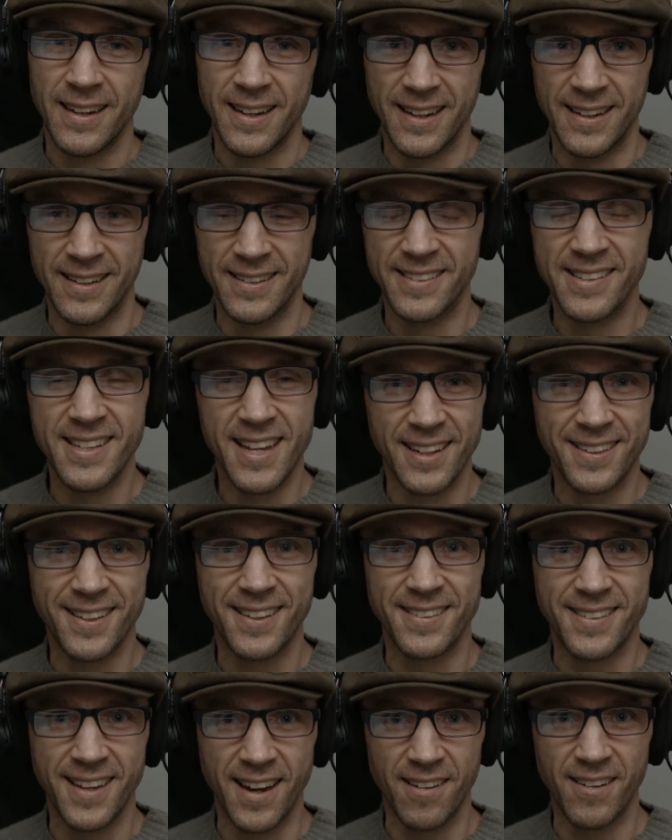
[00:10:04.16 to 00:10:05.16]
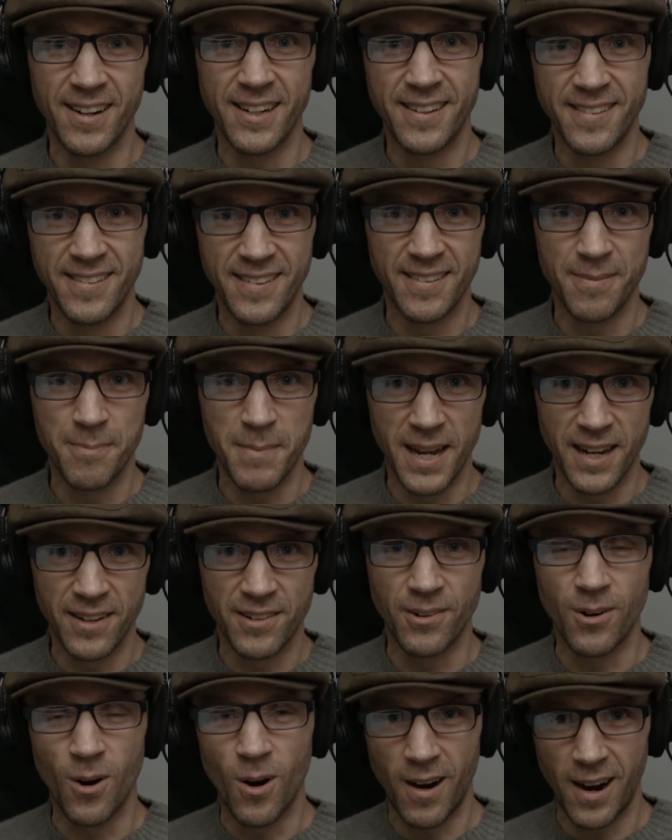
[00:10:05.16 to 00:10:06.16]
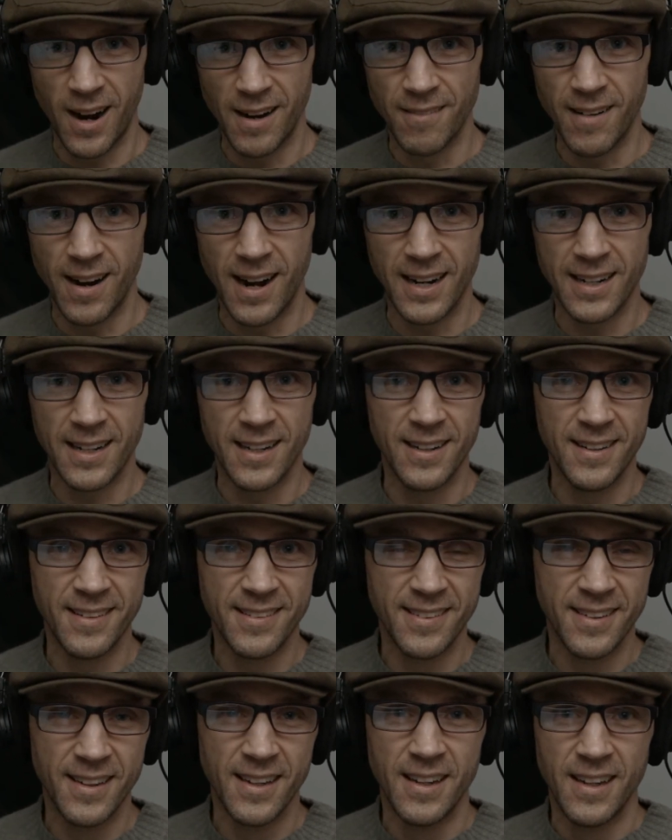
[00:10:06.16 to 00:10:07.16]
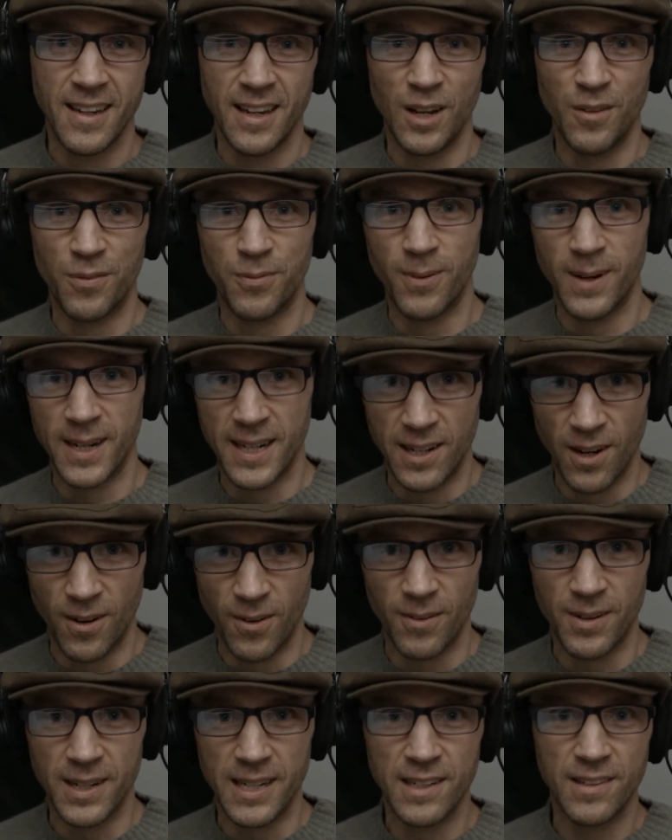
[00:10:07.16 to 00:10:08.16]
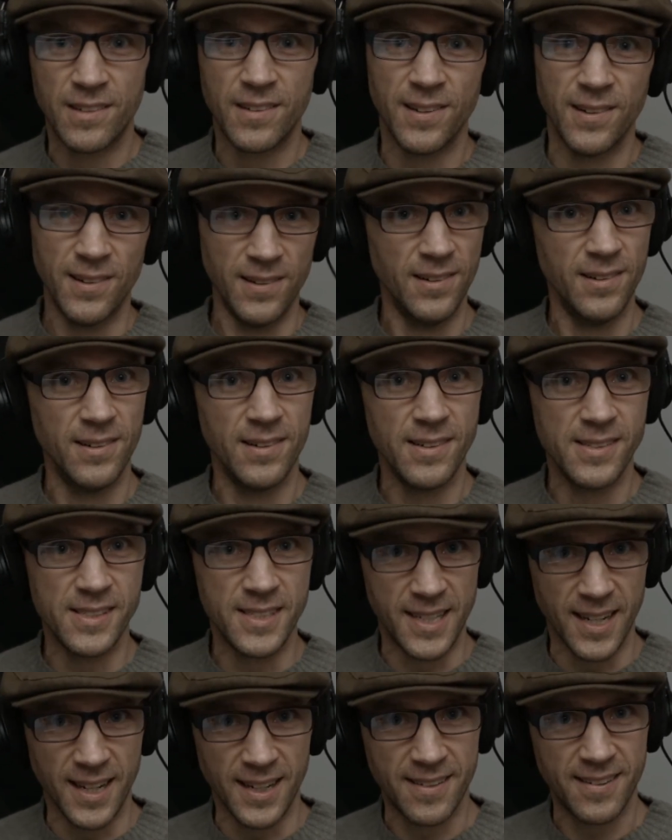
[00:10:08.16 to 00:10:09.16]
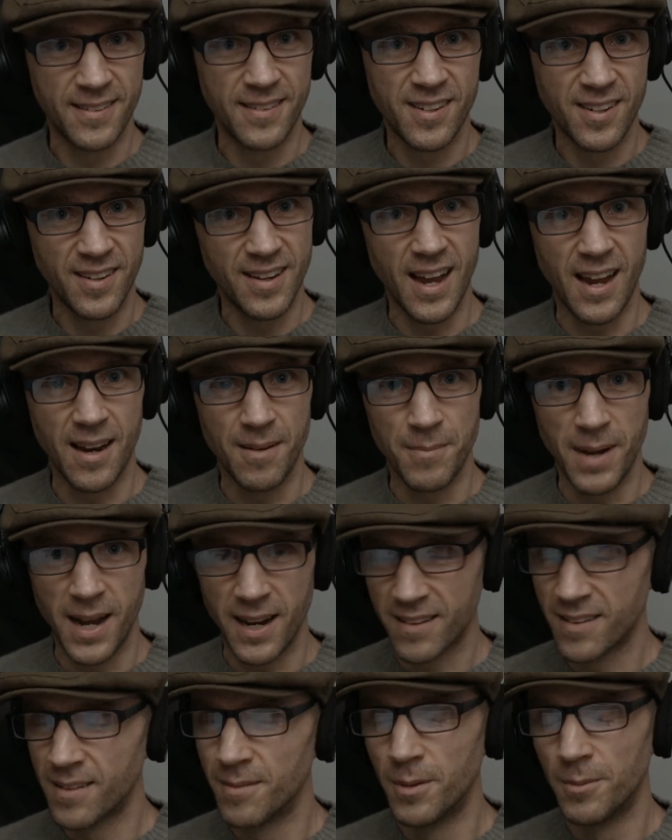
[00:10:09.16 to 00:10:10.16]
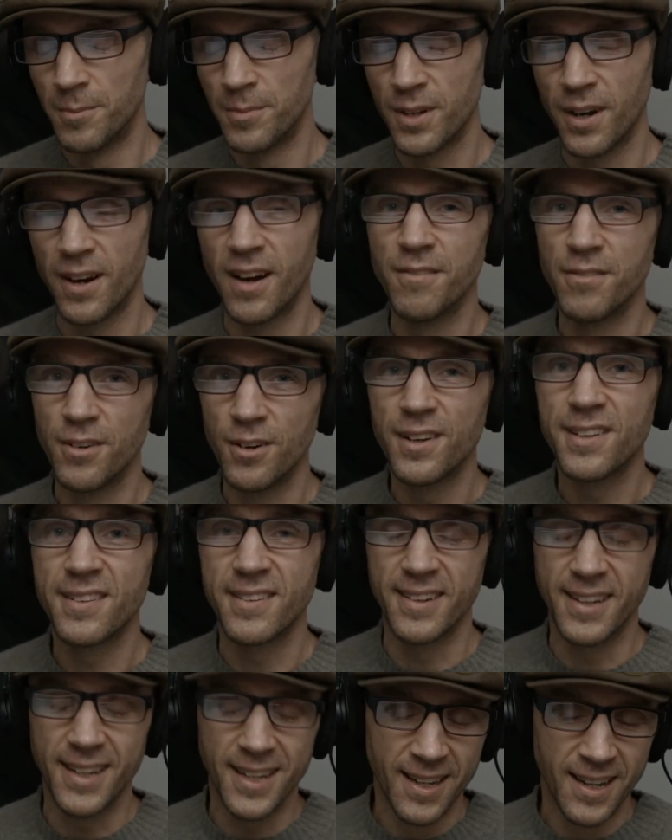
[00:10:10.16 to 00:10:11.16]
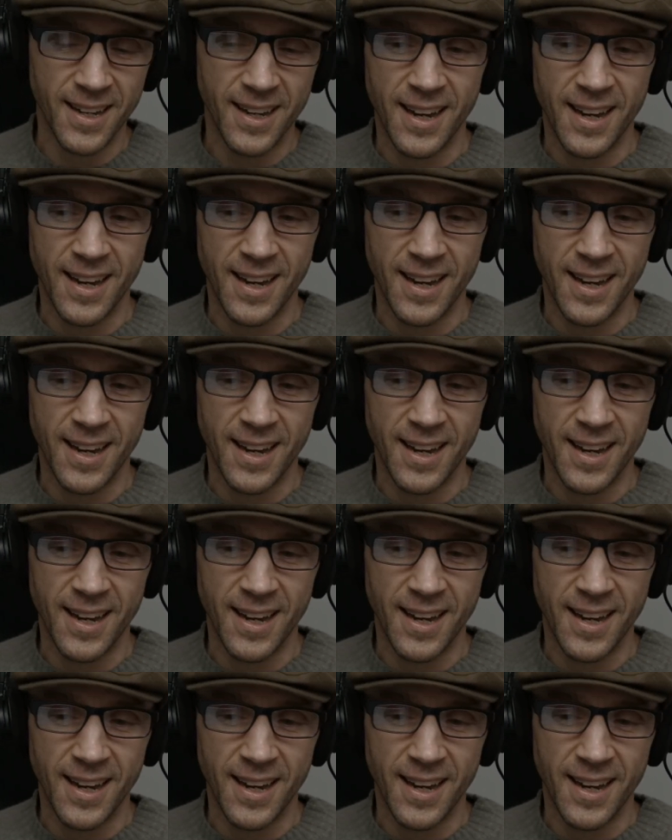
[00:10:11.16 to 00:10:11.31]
it is necessary to dismantle hierarchies if we're going to get to that maximum diversity.